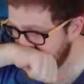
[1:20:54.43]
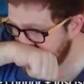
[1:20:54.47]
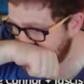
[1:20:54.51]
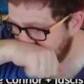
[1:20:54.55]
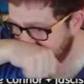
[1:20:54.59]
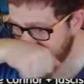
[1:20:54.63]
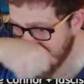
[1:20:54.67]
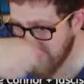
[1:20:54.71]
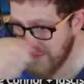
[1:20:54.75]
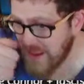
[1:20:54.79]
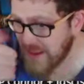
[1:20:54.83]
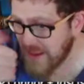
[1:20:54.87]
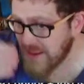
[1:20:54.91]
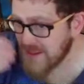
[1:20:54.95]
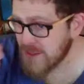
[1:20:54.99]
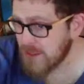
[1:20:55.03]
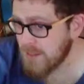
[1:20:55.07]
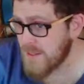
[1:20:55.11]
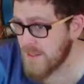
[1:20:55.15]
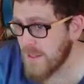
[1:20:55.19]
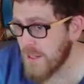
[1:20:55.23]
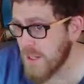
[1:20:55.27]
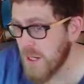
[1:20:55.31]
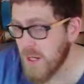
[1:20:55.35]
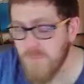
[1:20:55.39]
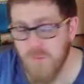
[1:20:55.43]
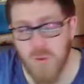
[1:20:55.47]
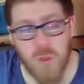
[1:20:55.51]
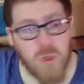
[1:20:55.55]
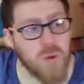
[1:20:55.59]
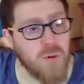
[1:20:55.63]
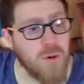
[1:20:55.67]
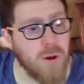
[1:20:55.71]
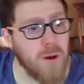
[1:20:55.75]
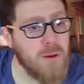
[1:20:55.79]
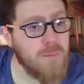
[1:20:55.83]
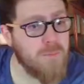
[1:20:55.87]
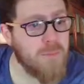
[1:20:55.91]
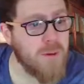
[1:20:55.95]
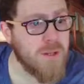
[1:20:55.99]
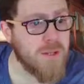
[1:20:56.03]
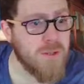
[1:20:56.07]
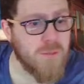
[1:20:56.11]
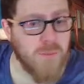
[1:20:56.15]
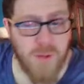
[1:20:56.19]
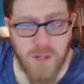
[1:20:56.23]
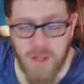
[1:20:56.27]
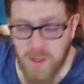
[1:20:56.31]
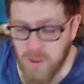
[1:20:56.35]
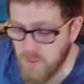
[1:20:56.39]
makes it the other trope
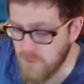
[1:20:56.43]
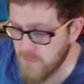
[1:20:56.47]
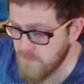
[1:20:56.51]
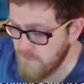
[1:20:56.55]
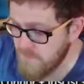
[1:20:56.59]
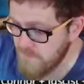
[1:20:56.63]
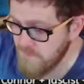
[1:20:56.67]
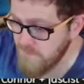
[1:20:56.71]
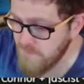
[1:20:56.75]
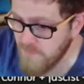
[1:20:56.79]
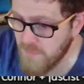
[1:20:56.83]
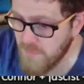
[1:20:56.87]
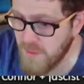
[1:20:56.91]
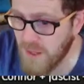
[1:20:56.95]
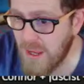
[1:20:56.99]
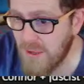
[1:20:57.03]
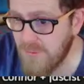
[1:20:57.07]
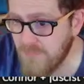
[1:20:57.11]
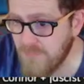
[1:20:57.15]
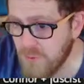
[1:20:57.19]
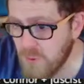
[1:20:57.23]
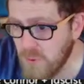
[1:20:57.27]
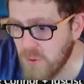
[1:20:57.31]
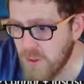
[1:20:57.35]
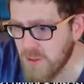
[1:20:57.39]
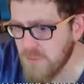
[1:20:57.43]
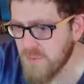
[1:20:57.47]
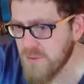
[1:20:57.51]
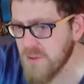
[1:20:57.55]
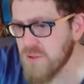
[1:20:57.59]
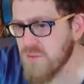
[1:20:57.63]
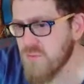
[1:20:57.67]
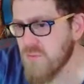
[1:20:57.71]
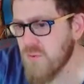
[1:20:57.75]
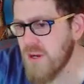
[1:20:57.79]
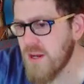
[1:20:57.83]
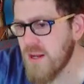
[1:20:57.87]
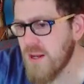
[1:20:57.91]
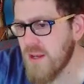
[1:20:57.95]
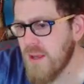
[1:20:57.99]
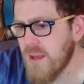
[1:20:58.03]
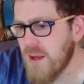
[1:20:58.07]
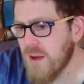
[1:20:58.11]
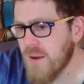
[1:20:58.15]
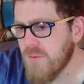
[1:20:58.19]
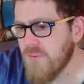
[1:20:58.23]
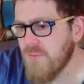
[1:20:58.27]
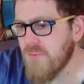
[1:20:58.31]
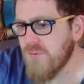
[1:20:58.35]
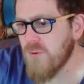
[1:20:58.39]
as well. I thought it was really
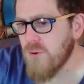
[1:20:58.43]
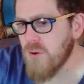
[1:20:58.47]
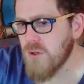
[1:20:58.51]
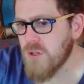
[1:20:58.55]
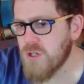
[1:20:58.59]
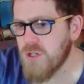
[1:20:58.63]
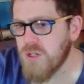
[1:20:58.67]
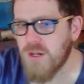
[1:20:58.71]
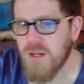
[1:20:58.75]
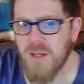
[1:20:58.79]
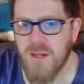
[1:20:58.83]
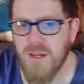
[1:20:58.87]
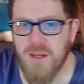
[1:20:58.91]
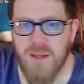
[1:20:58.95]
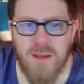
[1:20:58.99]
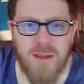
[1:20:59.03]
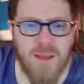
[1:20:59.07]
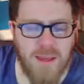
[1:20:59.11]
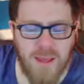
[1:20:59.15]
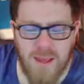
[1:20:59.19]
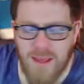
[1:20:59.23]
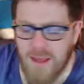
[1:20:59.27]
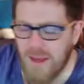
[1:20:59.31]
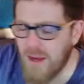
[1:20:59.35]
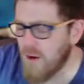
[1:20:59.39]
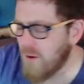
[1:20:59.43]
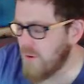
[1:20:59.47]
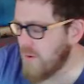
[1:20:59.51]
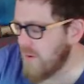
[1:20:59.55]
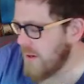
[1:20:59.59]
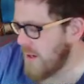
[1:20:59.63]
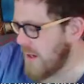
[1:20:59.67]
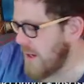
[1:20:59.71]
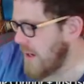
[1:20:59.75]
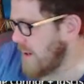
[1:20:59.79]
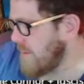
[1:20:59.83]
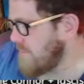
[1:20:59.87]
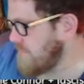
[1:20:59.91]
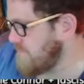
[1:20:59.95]
unfortunate how